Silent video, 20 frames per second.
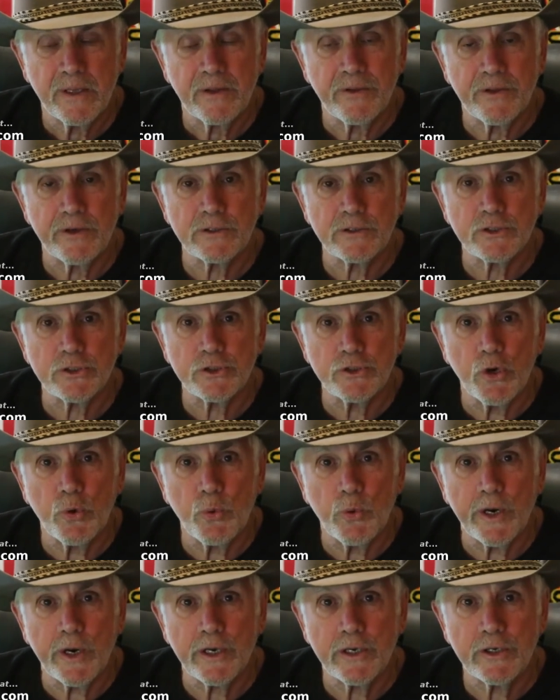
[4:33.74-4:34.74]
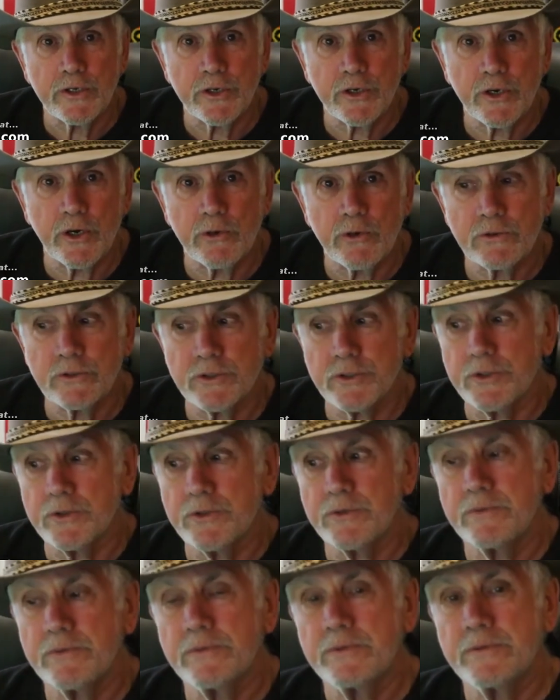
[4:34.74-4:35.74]
there's no one to go to.
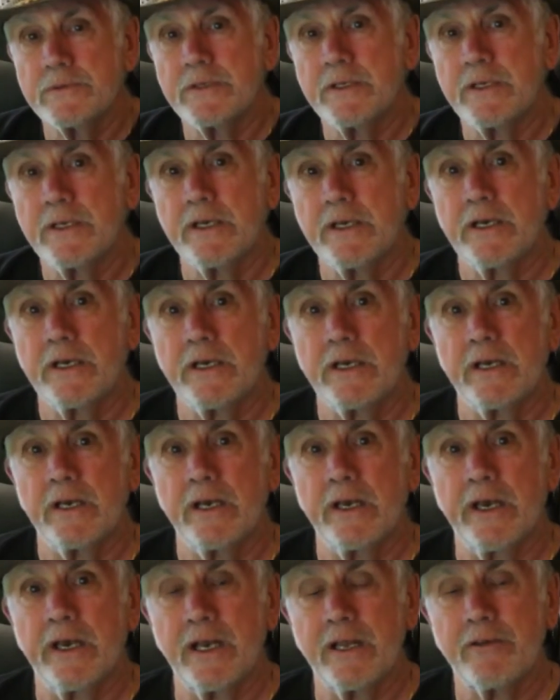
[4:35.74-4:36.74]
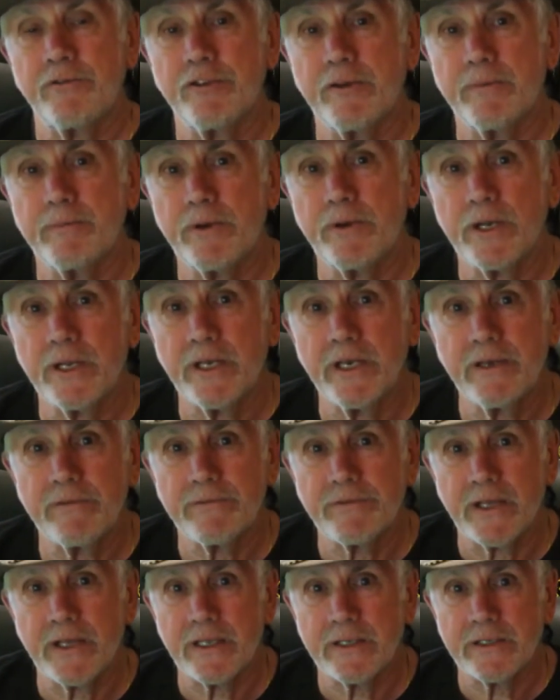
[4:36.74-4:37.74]
And if you believe
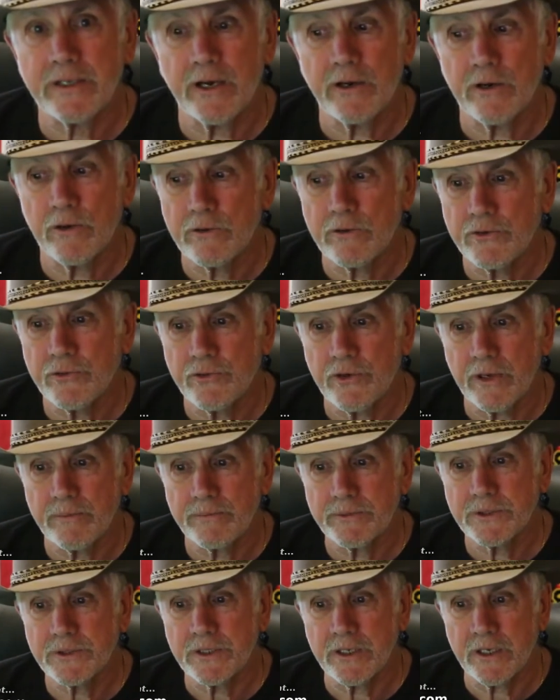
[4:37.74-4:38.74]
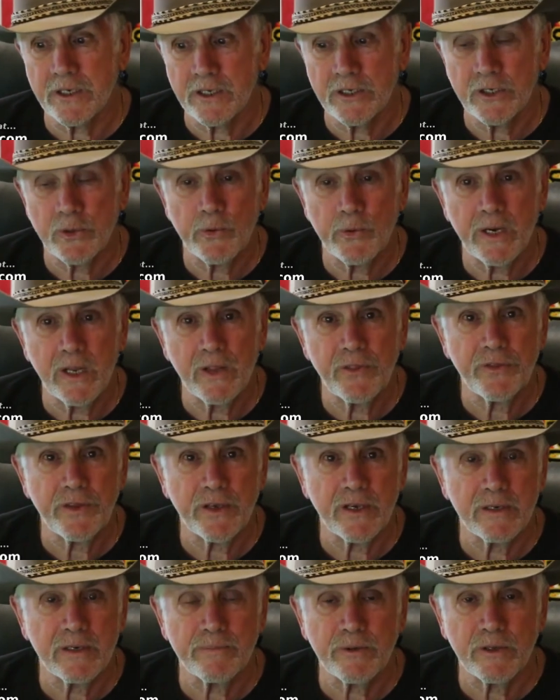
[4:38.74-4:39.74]
that Donald Trump's going to do
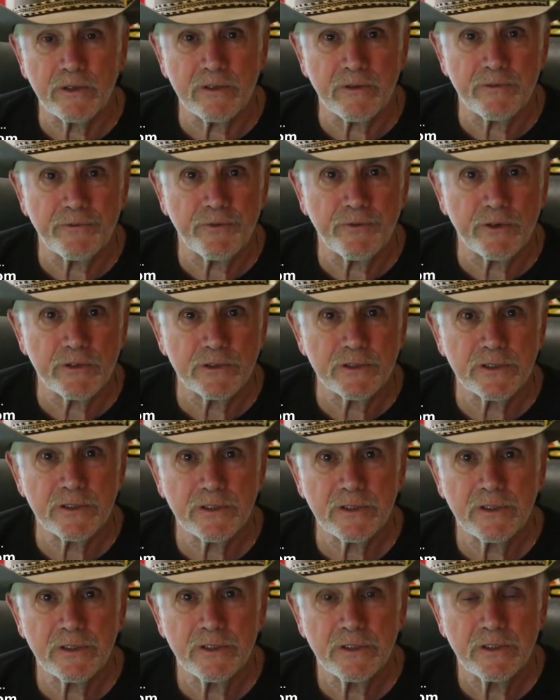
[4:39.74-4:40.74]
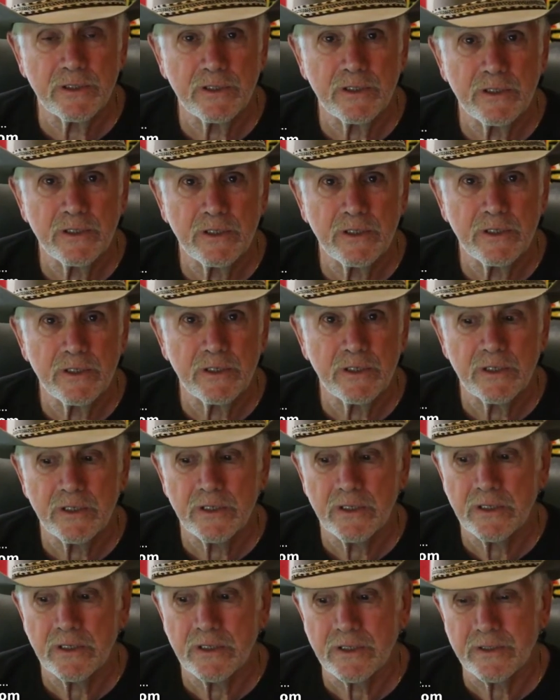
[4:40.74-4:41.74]
anything about the First,
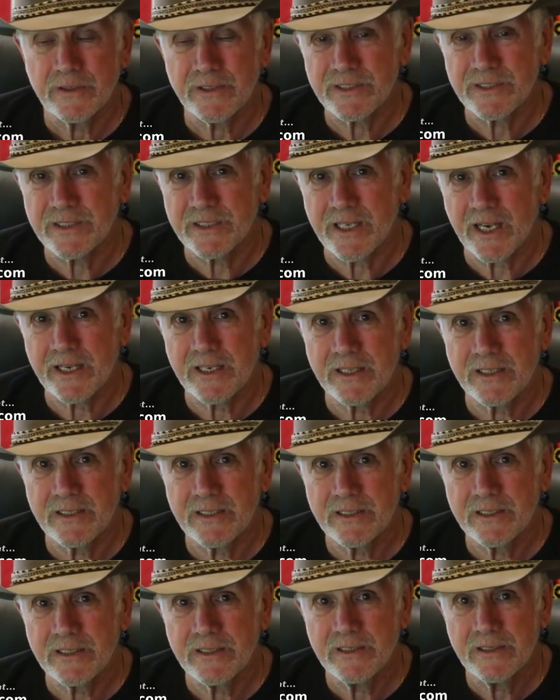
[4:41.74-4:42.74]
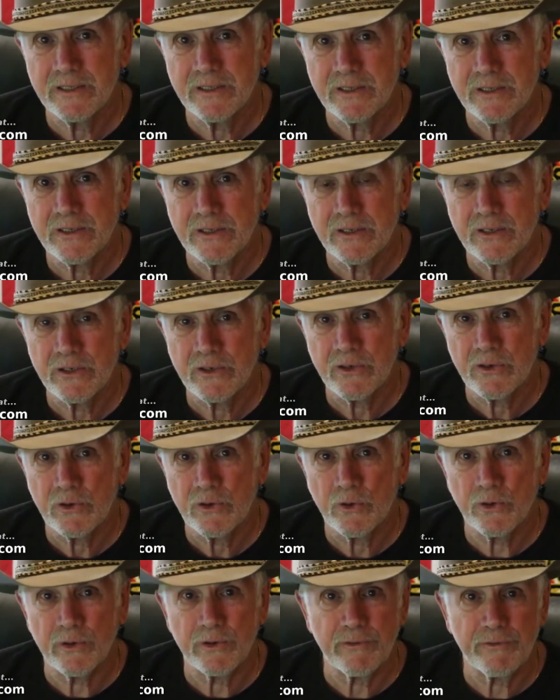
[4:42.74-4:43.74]
the Second,
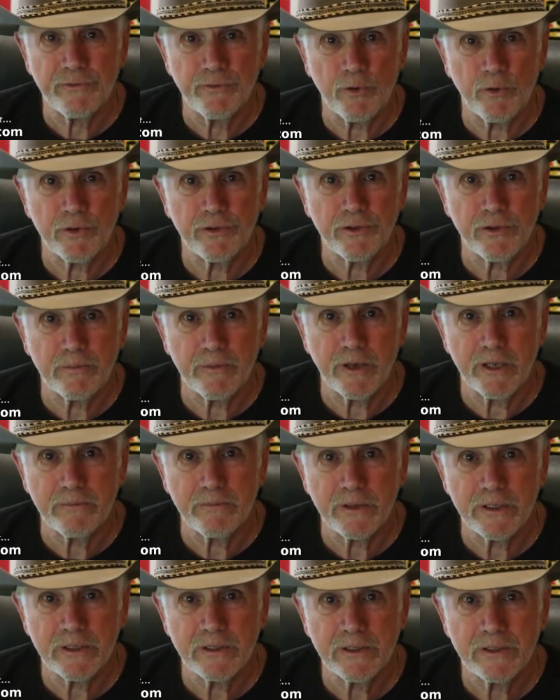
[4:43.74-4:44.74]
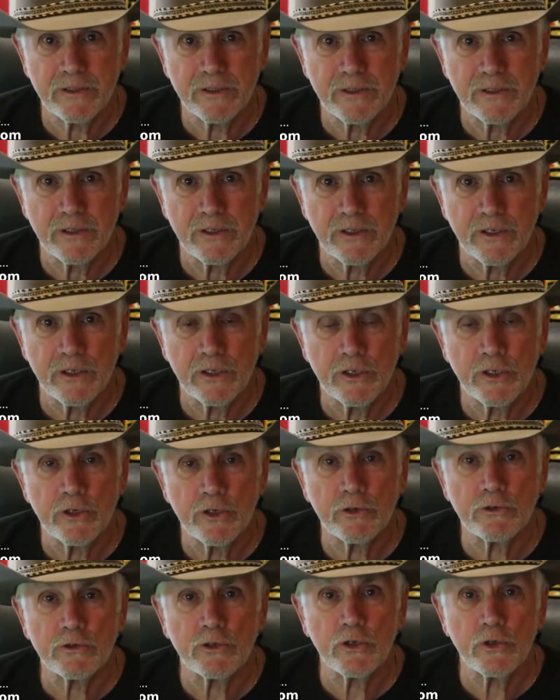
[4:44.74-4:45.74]
or the Fourth Amendment,
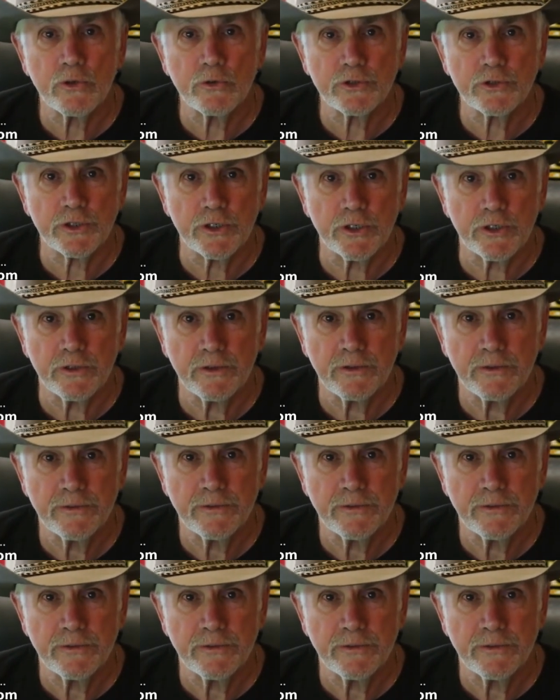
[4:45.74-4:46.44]
you're delusional.